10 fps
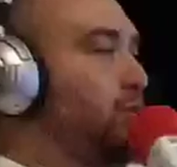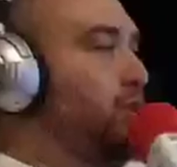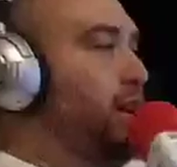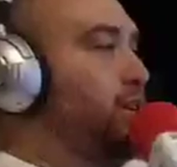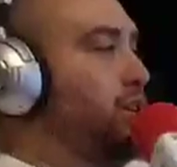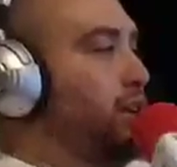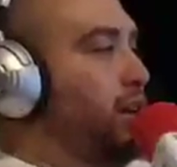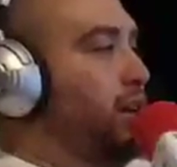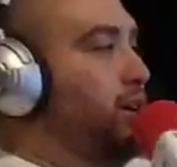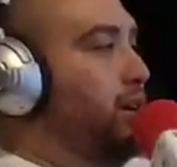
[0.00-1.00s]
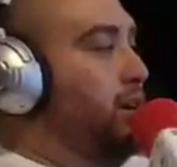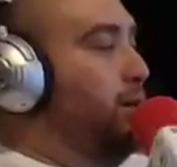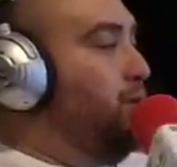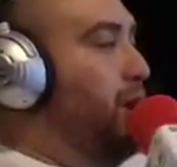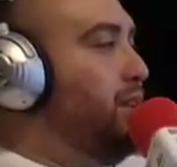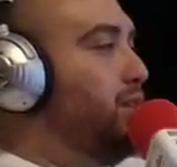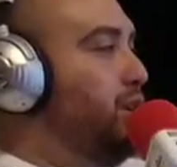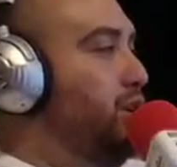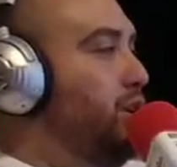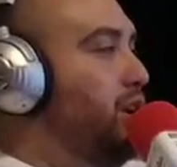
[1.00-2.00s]
was actually like
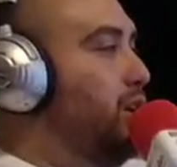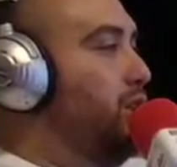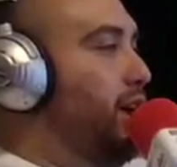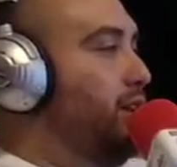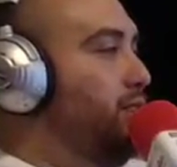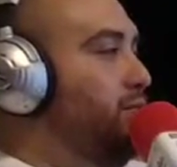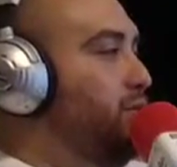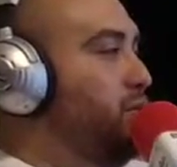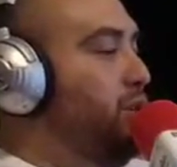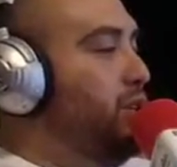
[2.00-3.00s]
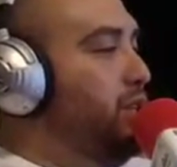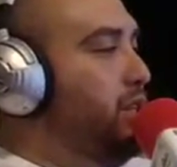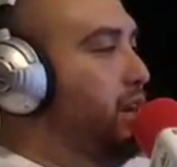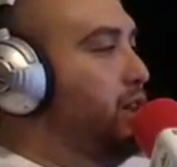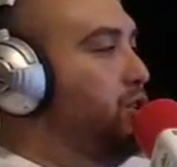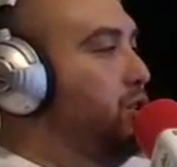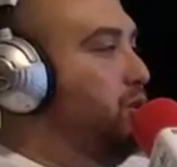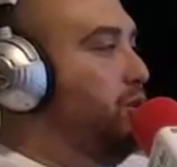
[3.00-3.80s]
prosecuted under that truancy statute or